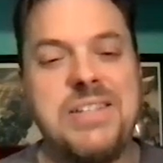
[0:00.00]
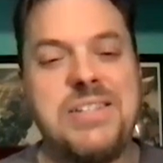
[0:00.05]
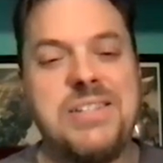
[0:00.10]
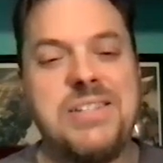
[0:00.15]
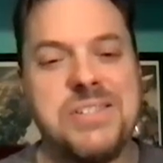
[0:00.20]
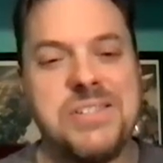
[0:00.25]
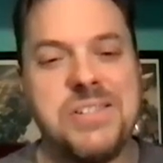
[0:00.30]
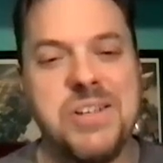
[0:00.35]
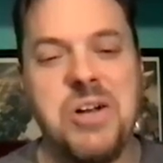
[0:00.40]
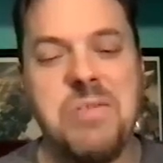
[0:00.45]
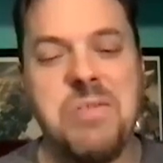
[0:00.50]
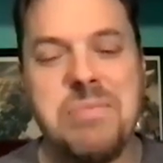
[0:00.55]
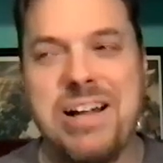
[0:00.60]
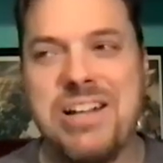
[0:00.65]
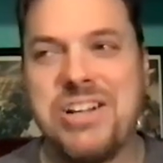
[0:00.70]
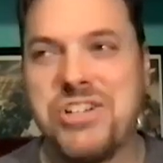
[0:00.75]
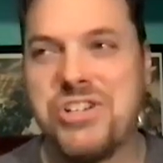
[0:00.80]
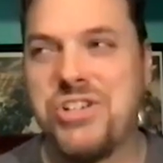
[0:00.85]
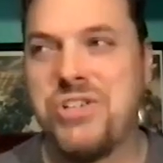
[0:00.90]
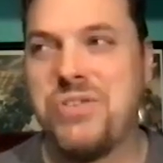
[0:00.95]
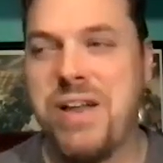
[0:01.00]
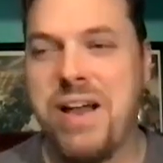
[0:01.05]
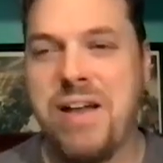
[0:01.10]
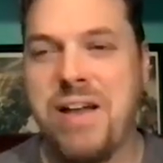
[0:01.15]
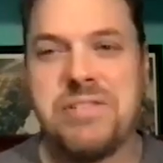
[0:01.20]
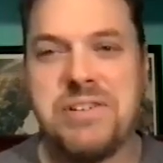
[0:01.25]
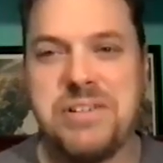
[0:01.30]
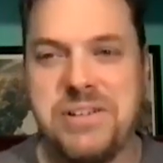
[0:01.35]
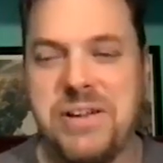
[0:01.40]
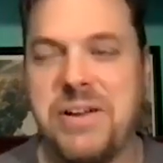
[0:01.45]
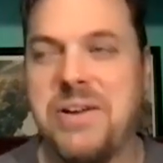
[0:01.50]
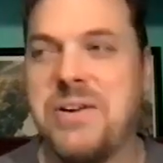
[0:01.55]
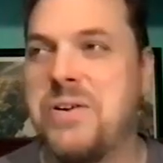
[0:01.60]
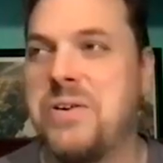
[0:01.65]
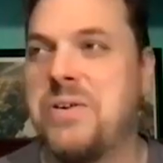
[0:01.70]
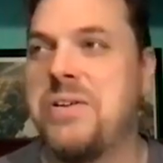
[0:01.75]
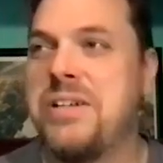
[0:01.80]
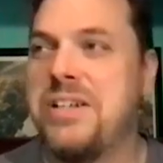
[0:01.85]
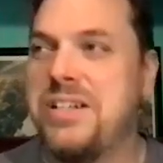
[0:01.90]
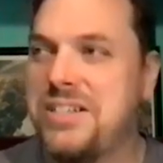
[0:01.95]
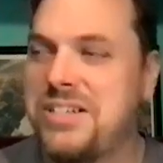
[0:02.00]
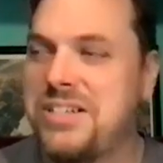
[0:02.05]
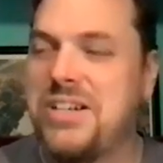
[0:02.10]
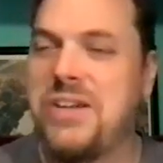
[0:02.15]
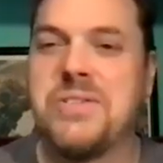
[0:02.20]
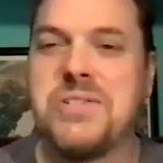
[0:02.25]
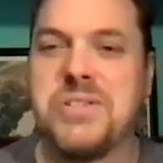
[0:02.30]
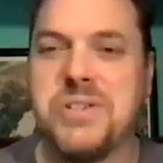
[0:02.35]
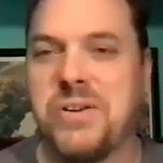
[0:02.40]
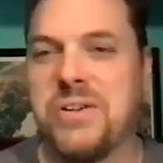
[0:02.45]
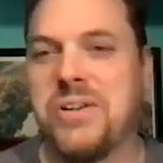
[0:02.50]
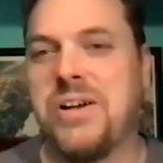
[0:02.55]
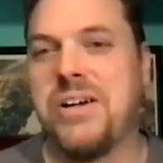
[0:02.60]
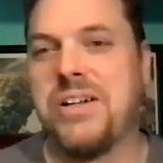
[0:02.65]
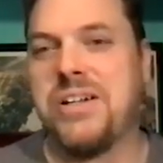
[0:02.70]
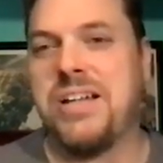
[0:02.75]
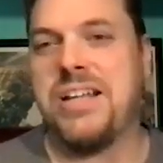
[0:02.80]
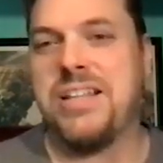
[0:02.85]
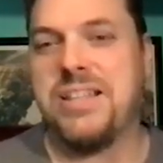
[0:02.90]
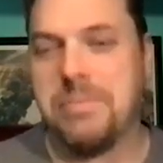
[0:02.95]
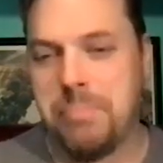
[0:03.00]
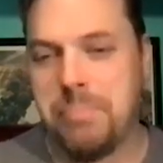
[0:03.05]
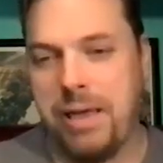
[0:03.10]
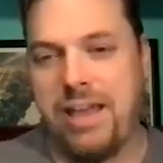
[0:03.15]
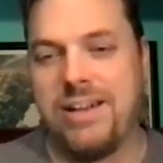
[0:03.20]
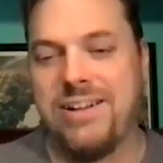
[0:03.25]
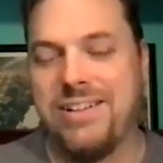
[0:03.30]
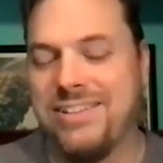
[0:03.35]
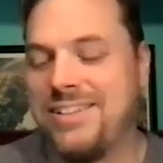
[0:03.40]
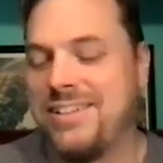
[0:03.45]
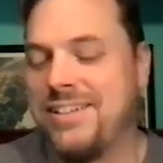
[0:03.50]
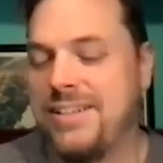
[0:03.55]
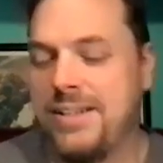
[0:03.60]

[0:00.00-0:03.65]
So much you have to know what's going on in the panel.